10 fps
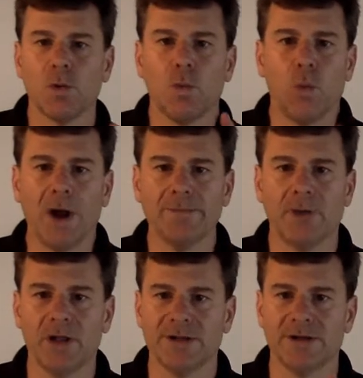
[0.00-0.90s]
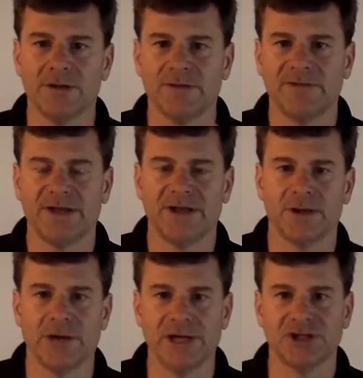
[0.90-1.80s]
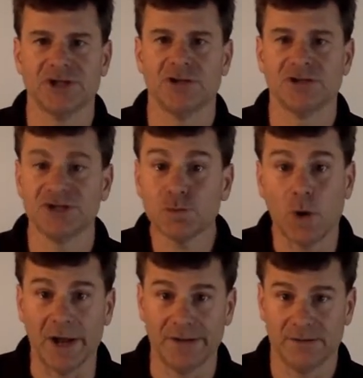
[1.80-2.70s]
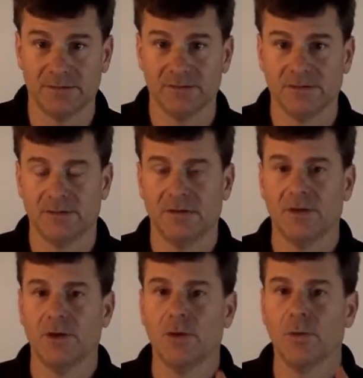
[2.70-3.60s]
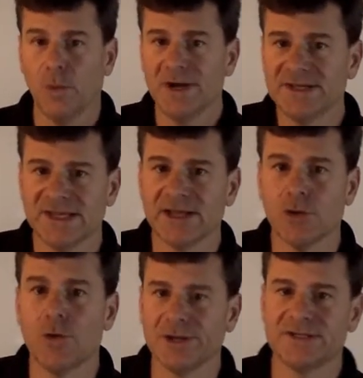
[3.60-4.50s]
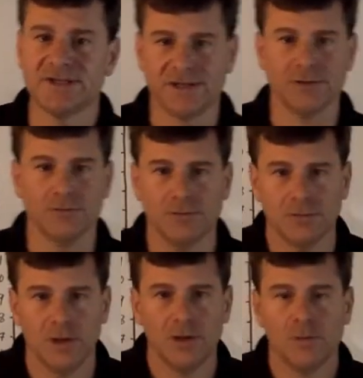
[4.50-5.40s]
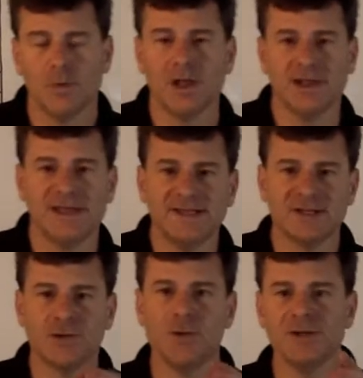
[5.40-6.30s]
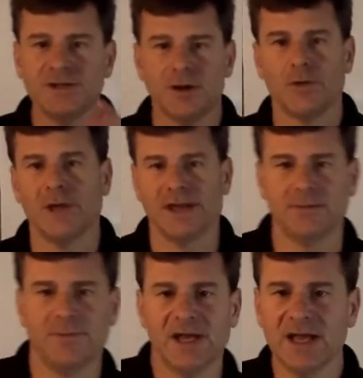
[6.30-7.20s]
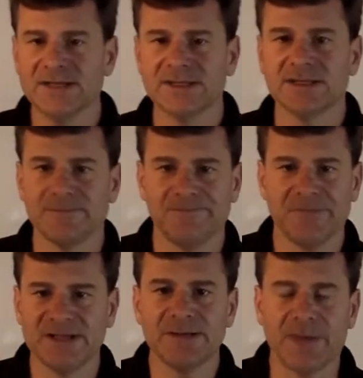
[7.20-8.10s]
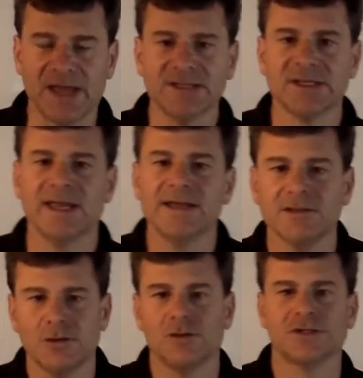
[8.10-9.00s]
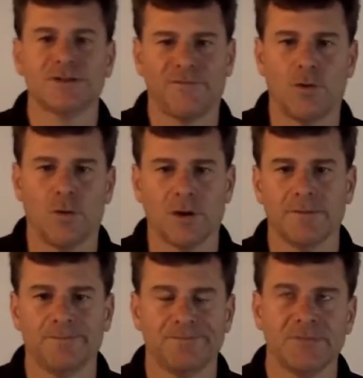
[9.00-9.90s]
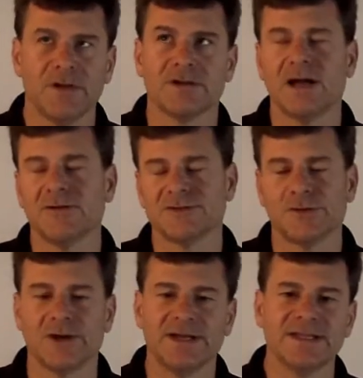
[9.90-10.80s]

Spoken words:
1 molecule of NaOH. Just 1. What is it going to do? Well, it's going to go in, and because it's a base, it looks for, it